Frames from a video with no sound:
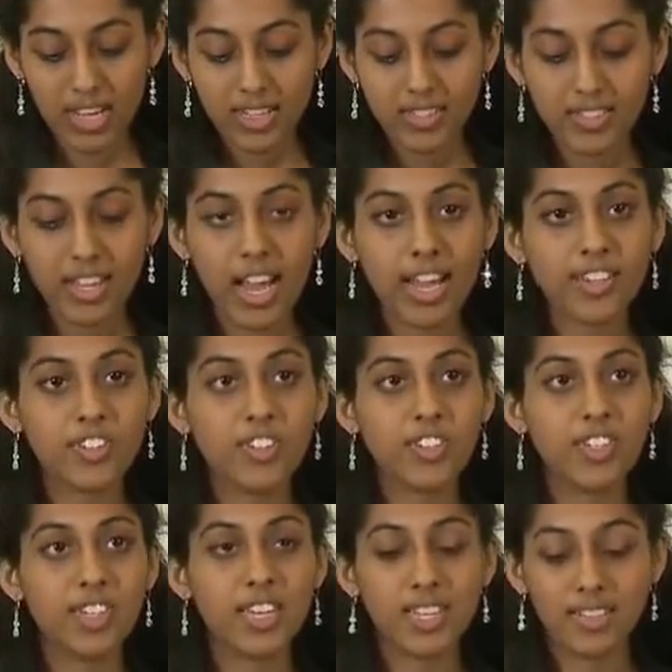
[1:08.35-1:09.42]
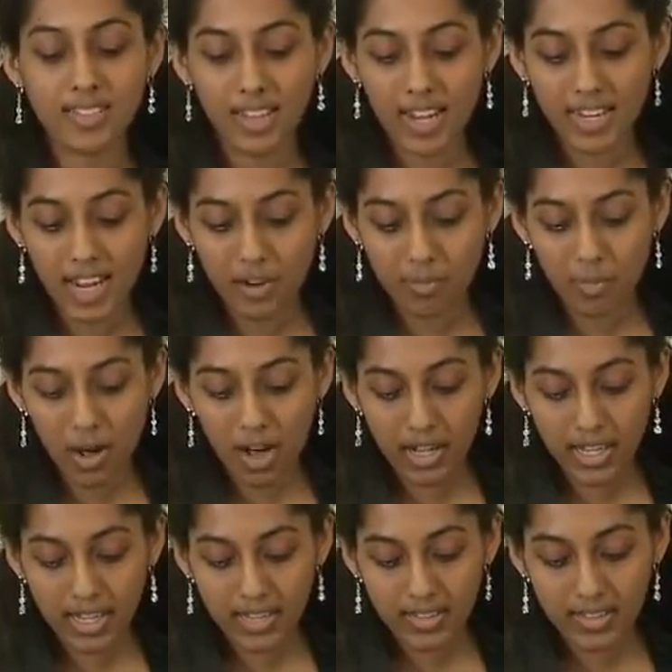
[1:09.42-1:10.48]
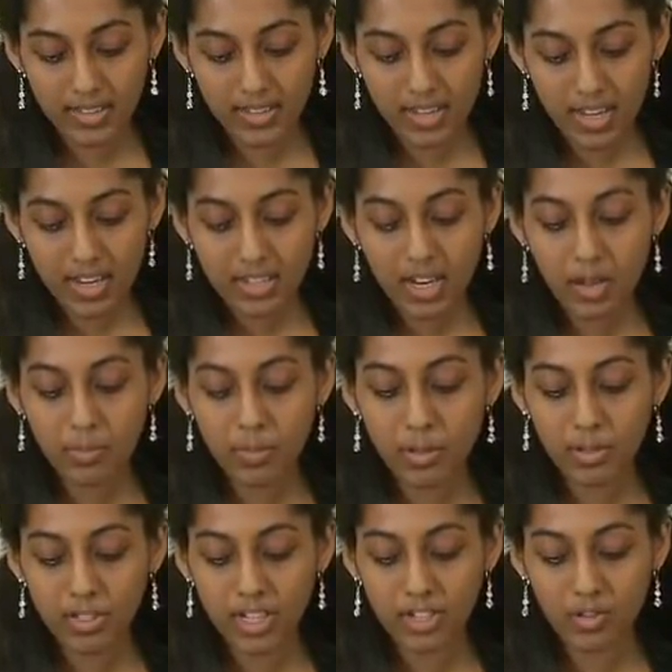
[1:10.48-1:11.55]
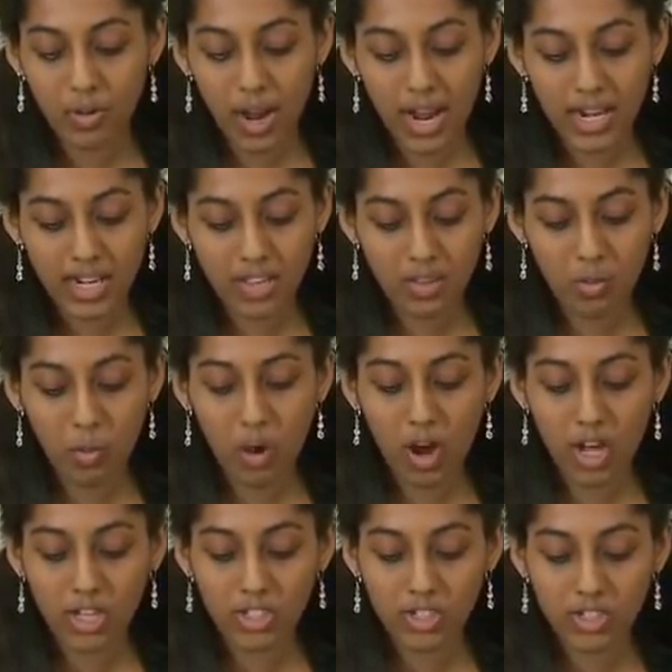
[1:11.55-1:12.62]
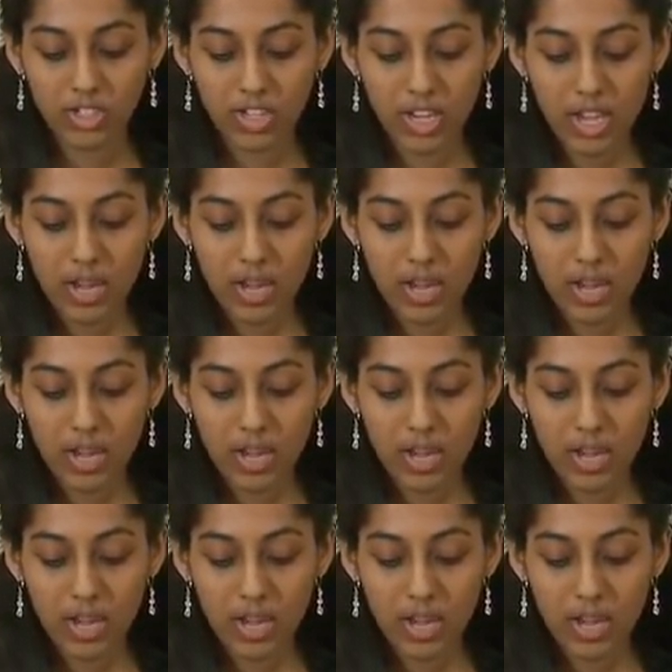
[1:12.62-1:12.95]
stashed in inside out pockets, tumbled and dried in the wash,